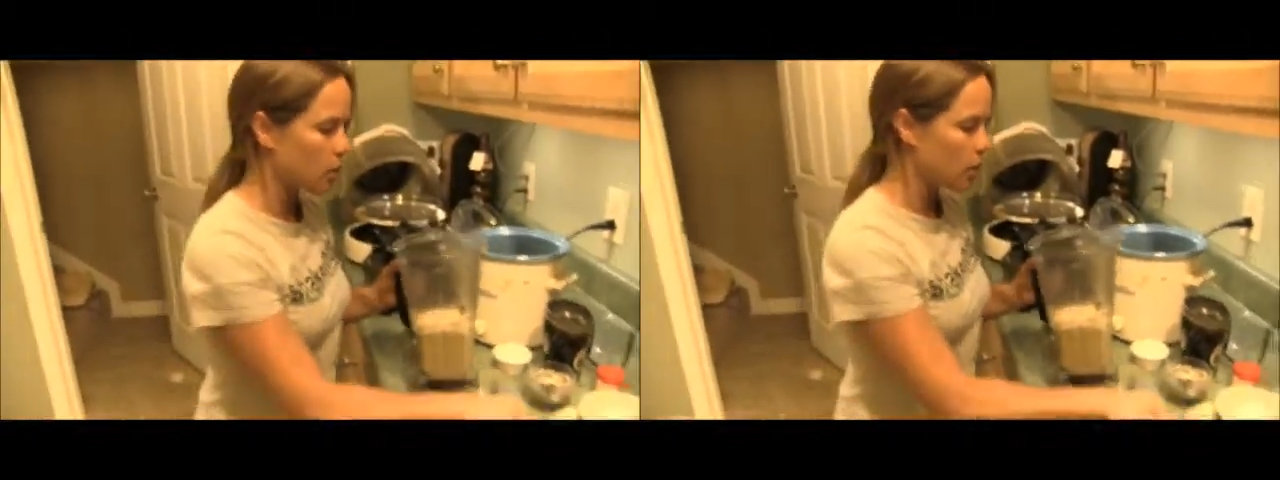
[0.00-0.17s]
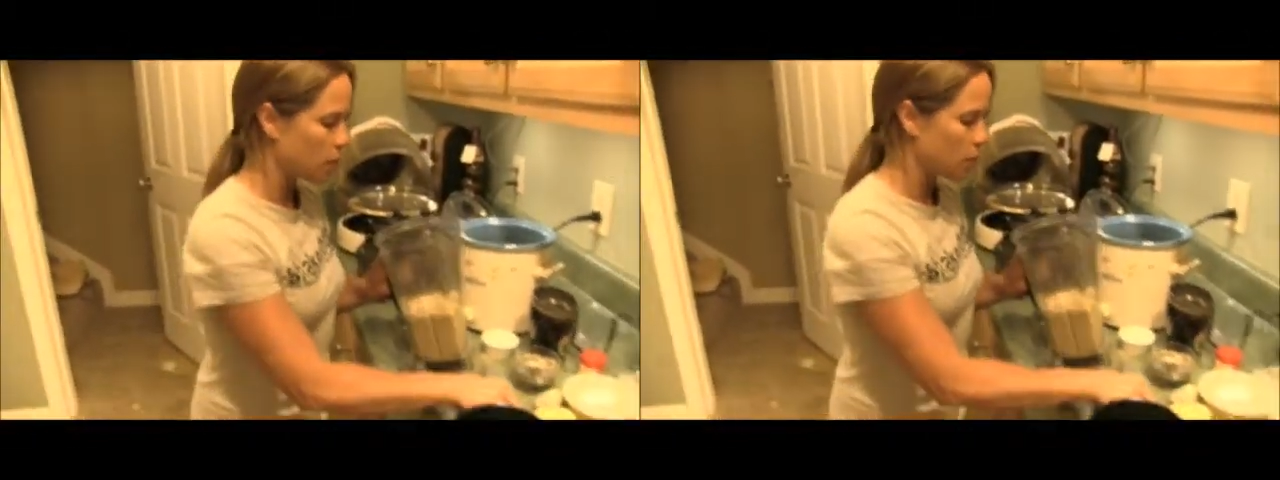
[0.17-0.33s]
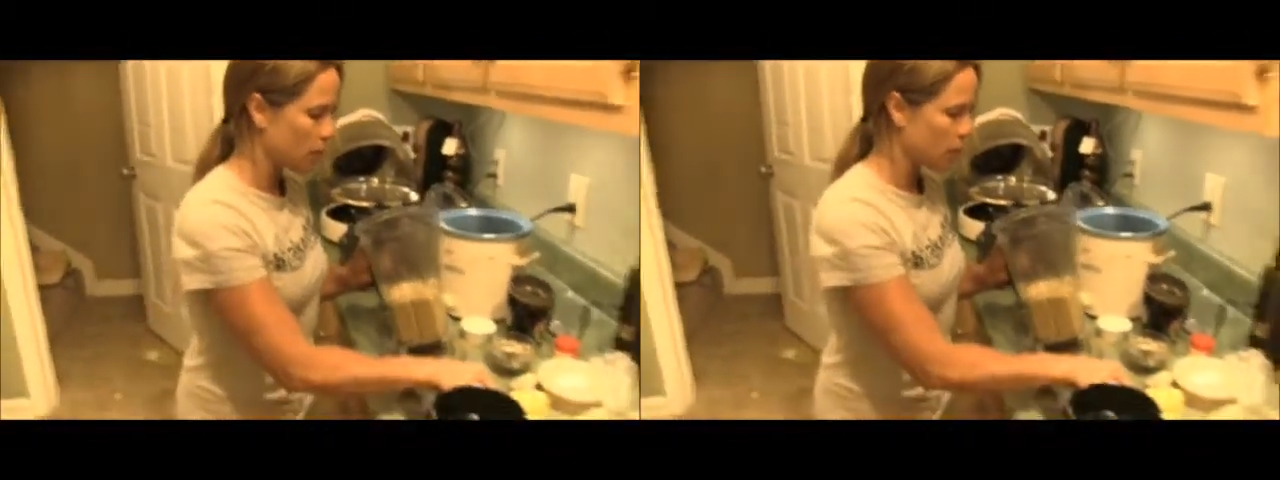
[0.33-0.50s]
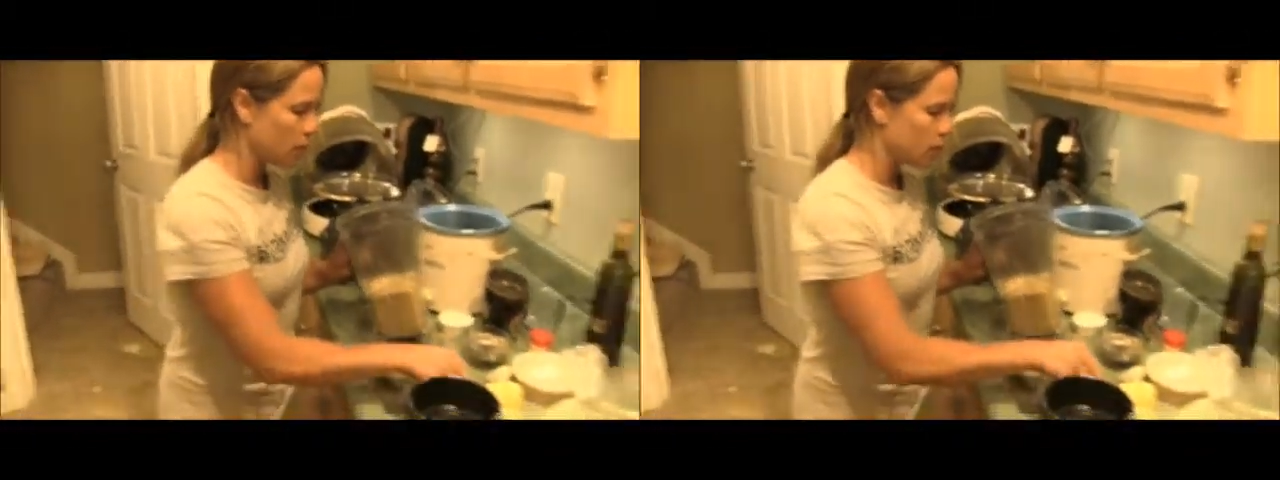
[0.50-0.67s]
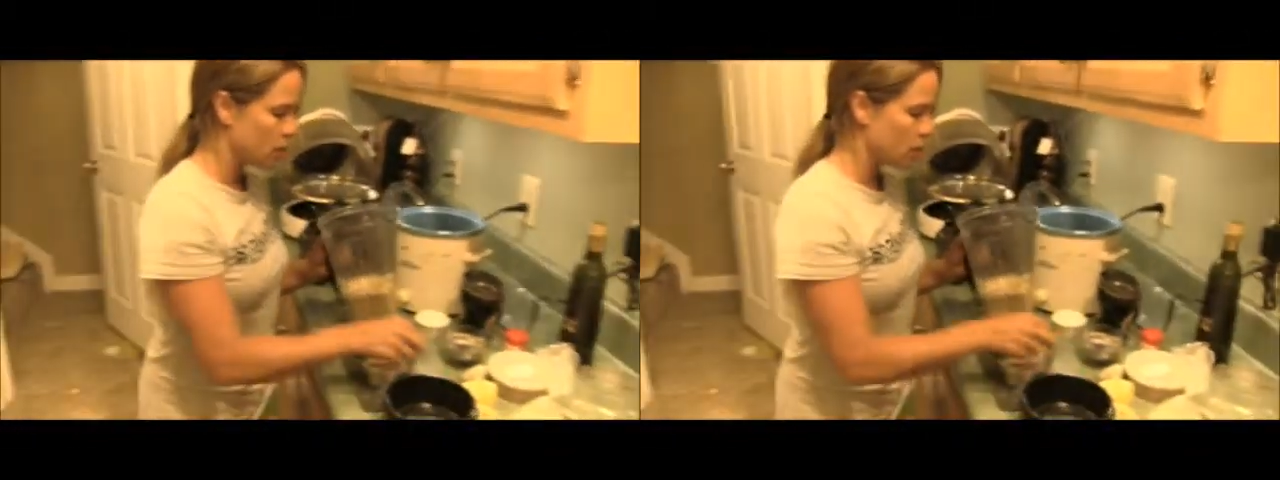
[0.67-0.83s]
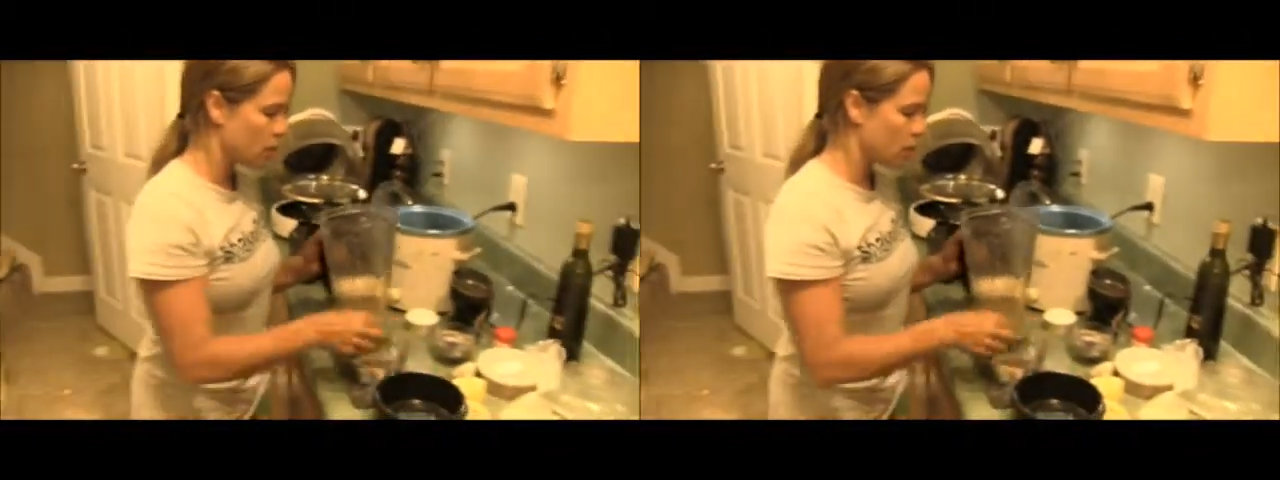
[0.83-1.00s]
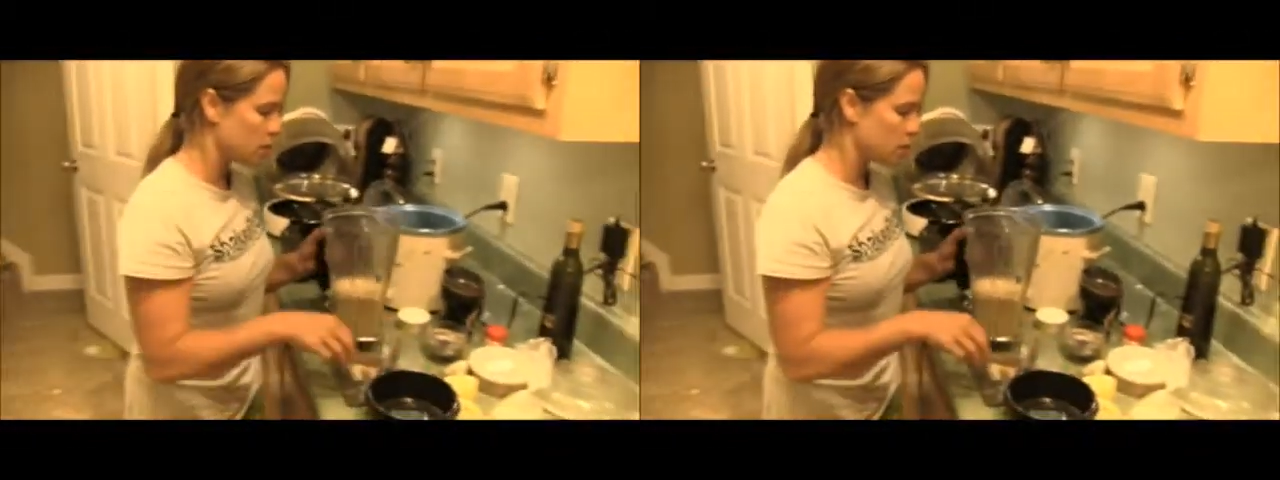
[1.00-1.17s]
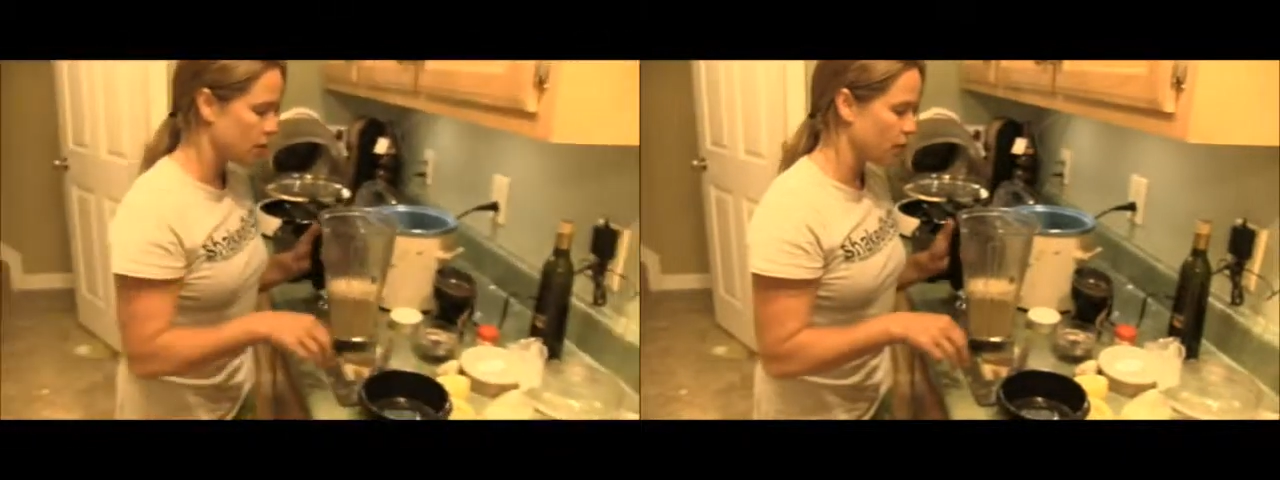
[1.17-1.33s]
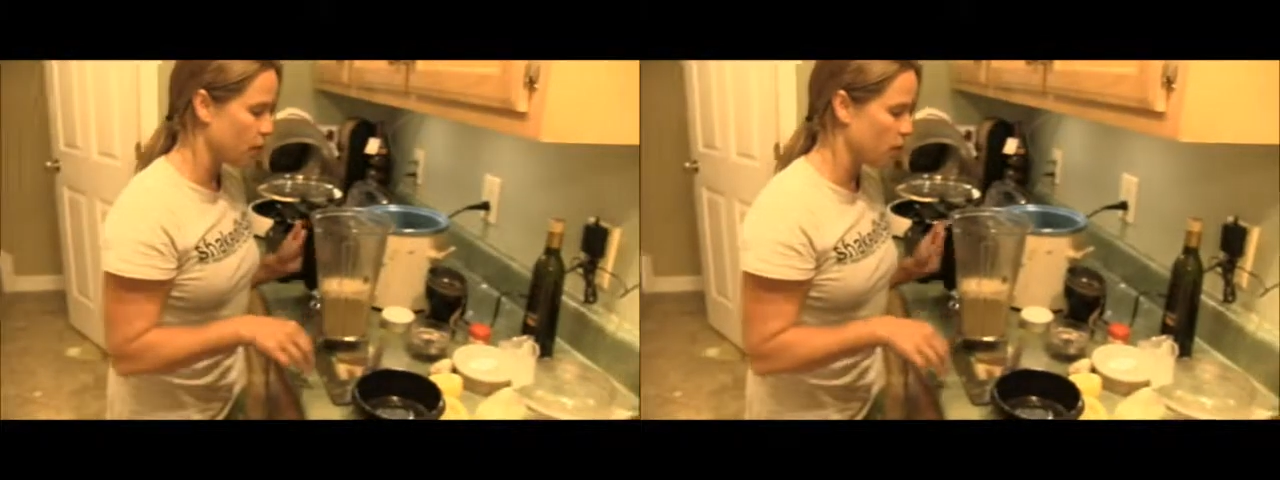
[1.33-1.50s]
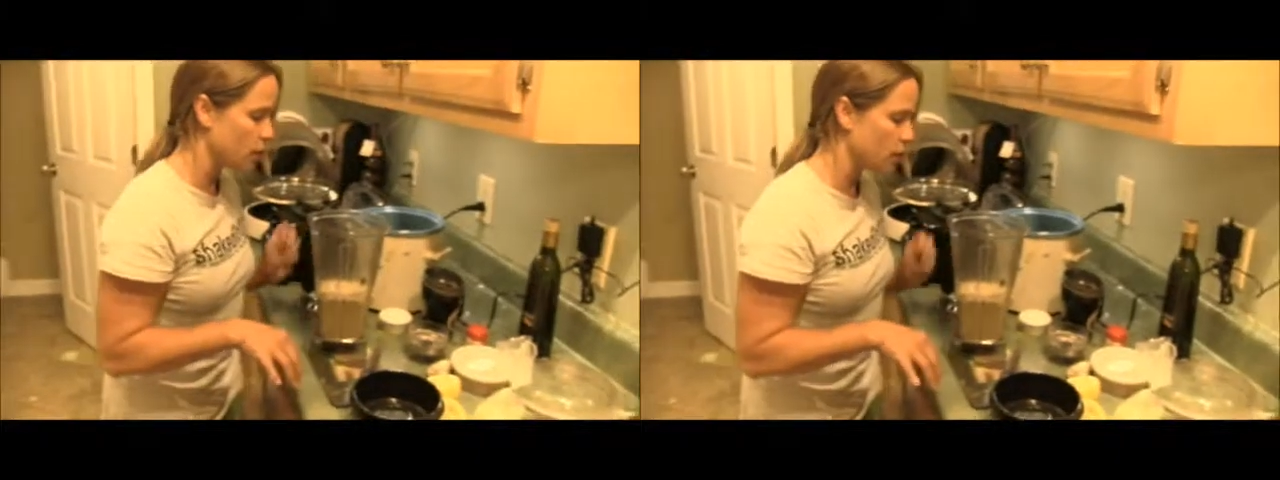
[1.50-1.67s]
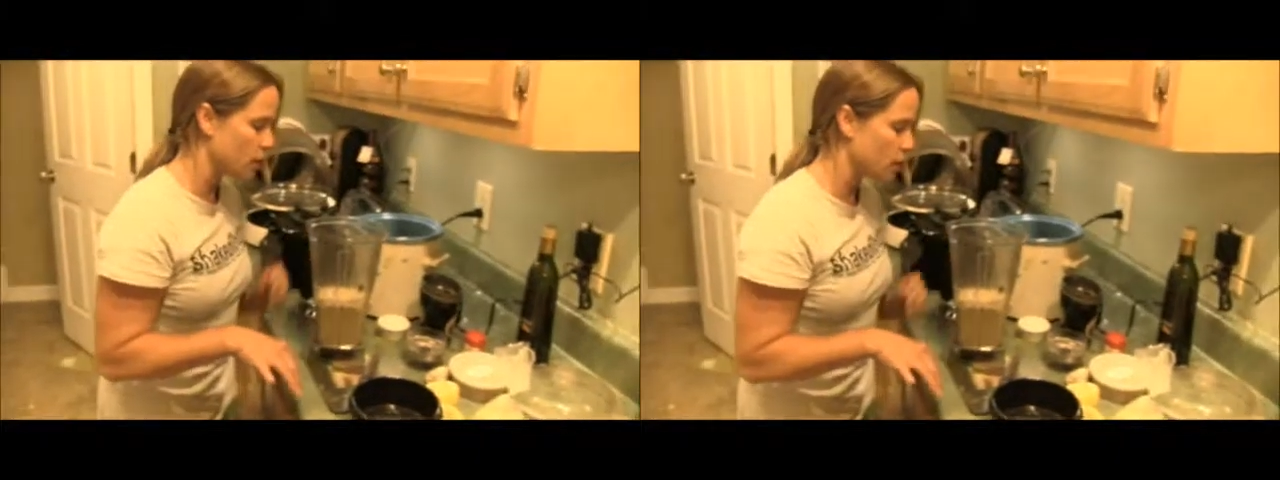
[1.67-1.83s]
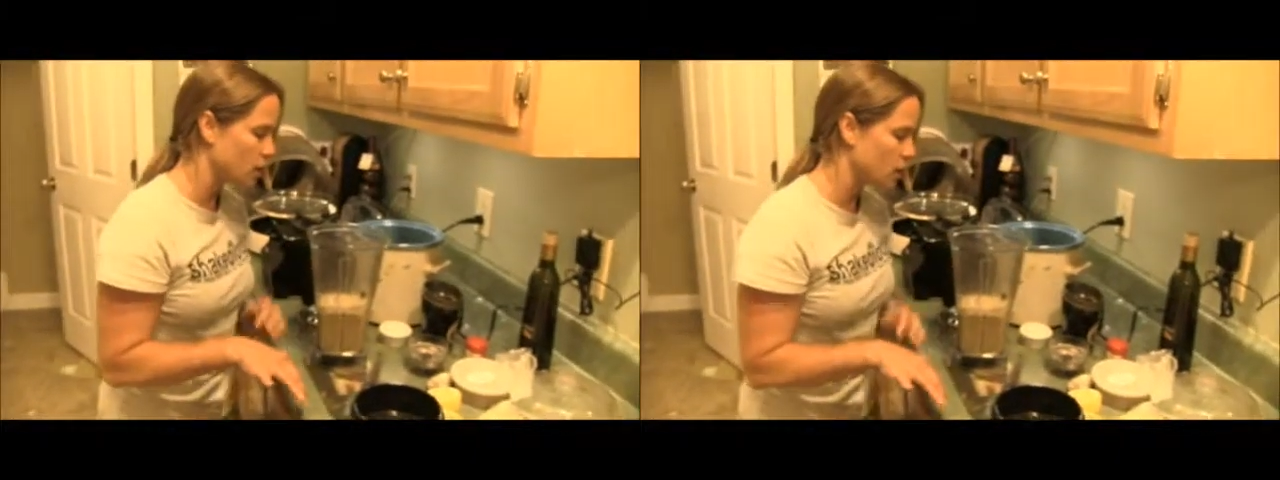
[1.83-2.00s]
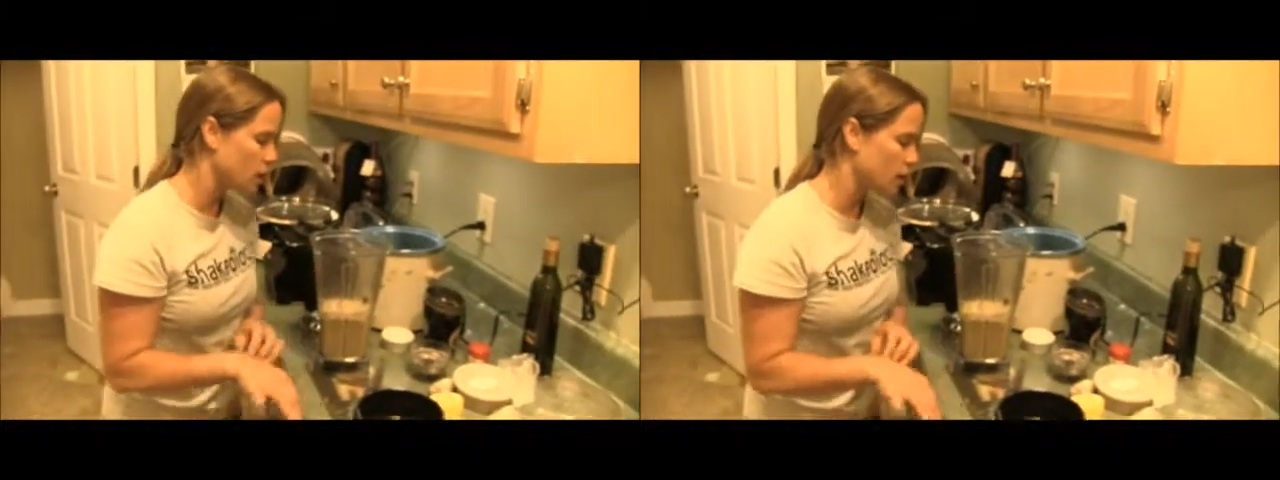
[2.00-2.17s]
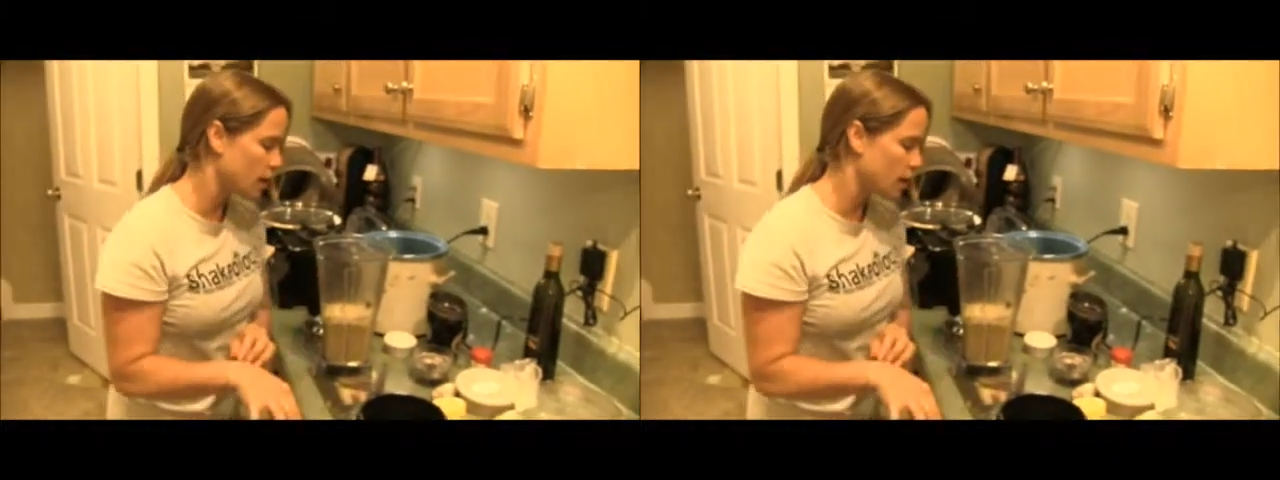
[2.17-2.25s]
put on pita chips if you want to